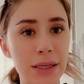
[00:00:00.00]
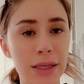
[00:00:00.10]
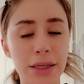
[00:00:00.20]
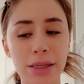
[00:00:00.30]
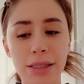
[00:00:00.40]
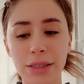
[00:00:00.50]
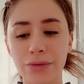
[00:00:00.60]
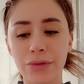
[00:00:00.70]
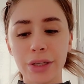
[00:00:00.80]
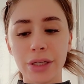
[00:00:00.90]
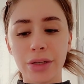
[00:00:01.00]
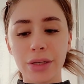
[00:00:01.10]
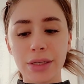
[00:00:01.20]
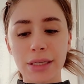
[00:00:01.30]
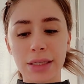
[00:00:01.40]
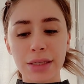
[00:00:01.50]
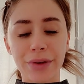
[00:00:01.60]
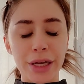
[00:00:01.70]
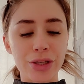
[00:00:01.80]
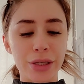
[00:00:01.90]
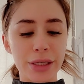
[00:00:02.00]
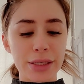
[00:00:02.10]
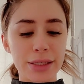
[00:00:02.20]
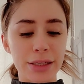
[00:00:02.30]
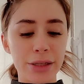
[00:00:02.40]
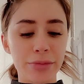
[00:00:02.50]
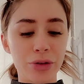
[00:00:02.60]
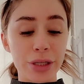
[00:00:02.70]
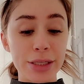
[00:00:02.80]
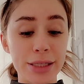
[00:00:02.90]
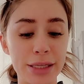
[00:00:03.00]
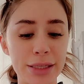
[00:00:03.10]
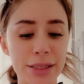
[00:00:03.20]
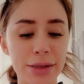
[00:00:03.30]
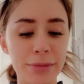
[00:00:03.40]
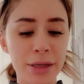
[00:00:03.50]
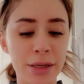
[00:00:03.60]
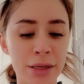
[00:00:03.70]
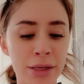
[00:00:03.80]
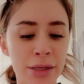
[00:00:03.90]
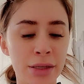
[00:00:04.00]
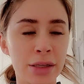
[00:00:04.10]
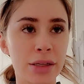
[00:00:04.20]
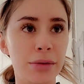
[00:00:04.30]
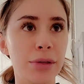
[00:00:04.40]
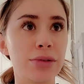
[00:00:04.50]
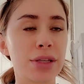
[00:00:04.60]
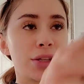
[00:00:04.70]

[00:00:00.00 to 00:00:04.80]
Innisfree Intensive Hydrating Serum, Green Tea Serum. i am be using